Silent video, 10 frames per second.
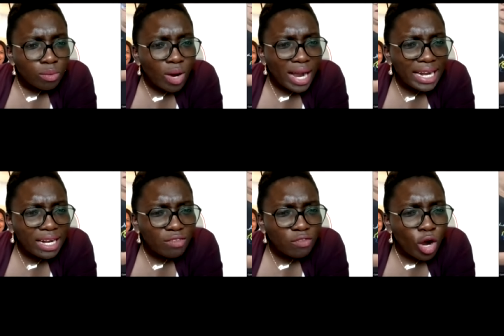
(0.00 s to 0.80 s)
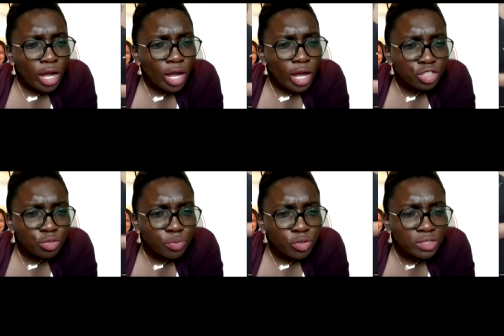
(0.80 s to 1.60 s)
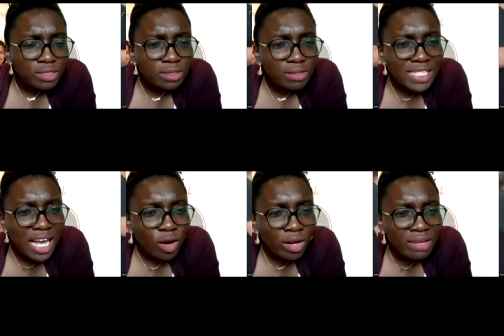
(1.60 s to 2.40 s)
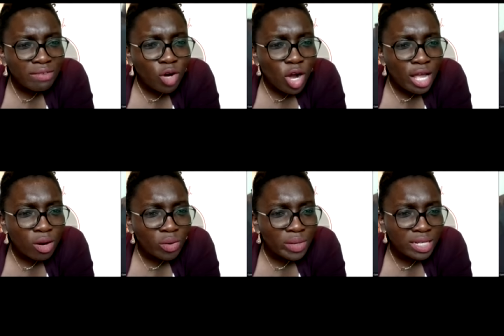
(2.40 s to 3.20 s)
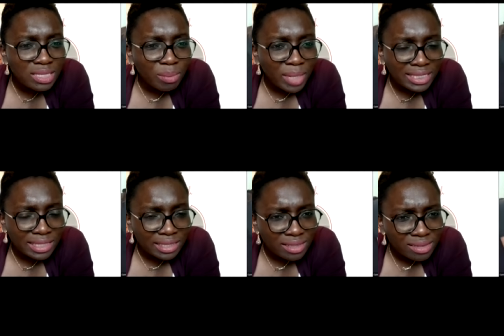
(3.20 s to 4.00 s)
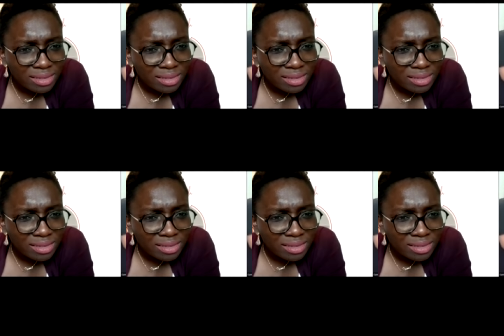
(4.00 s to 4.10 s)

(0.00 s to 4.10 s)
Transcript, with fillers: what kind of oil did you put? Is that olive oil or it doesn't matter?